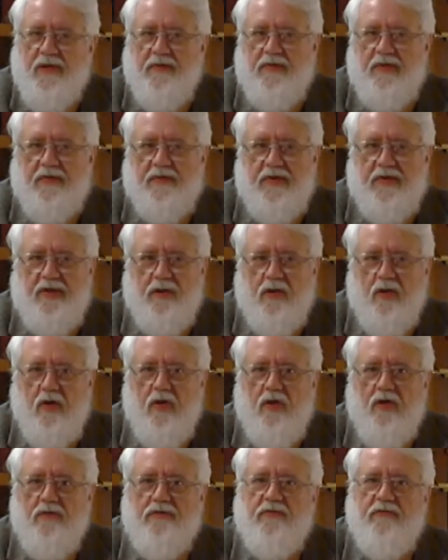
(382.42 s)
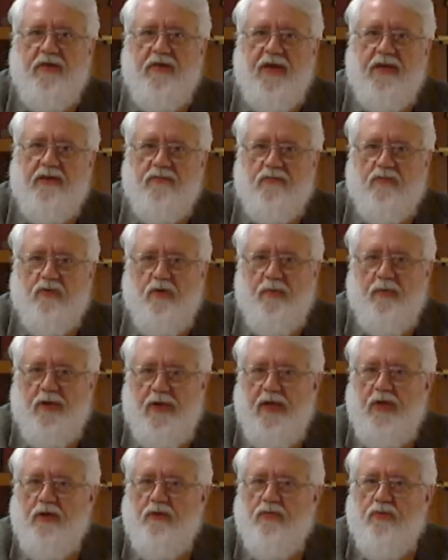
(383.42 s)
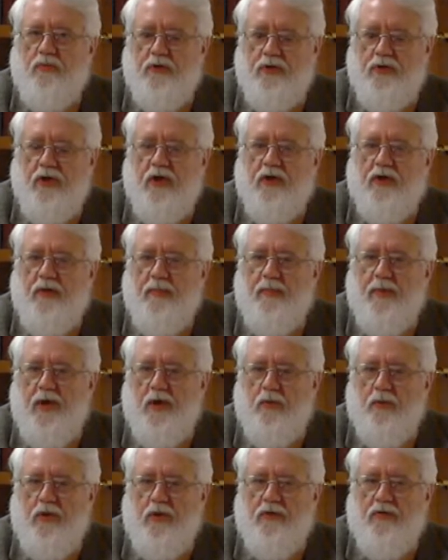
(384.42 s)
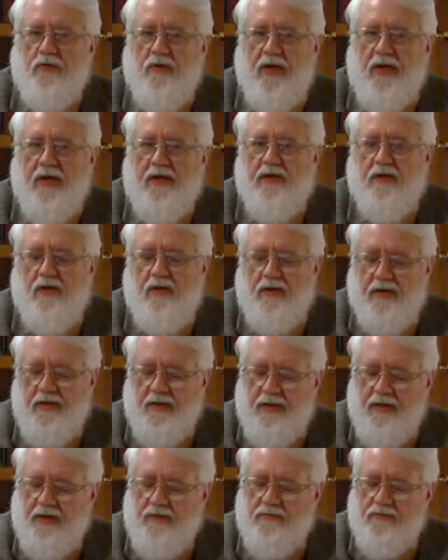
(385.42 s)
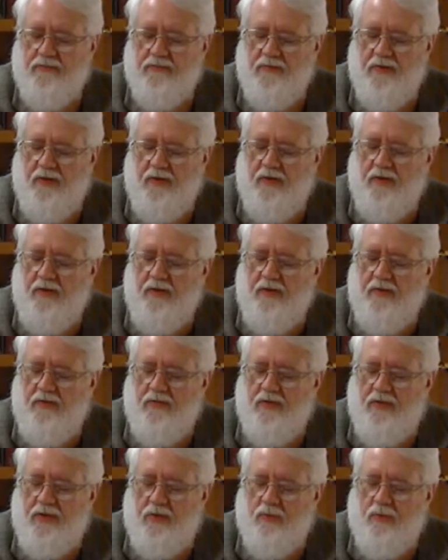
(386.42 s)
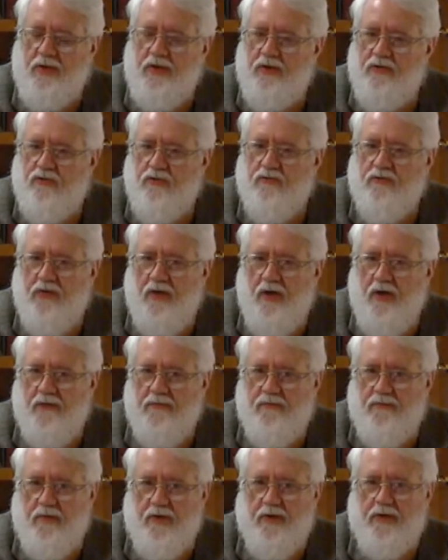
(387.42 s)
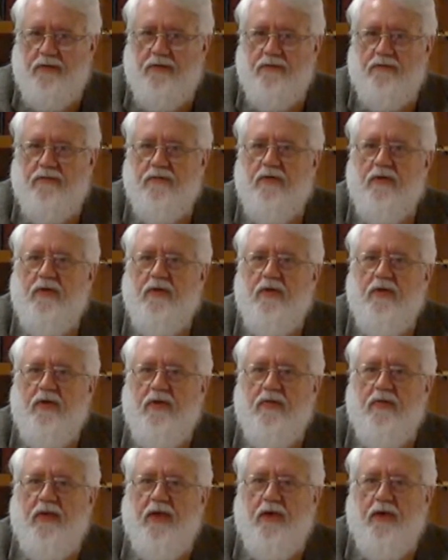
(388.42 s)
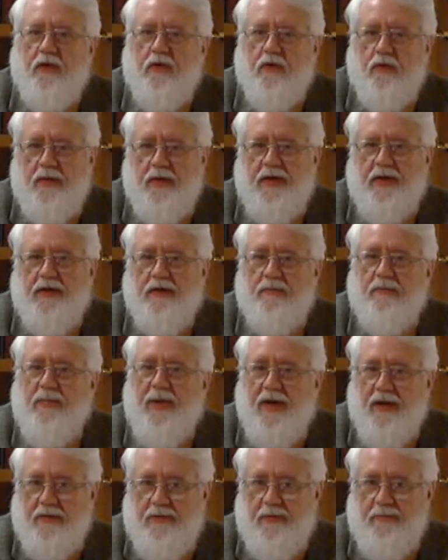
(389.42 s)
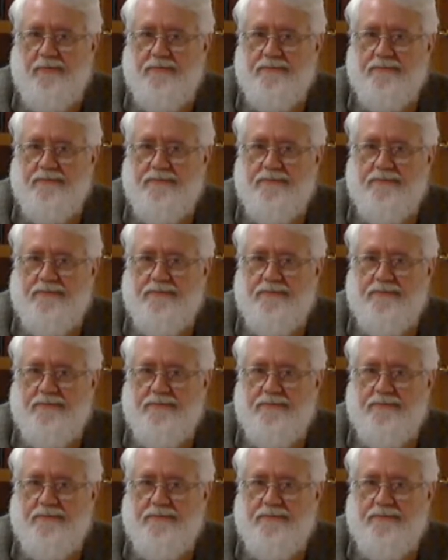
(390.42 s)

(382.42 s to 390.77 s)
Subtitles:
that the laws of anti-discrimination we're talking about run head-on against the religious conflicts that are created by them.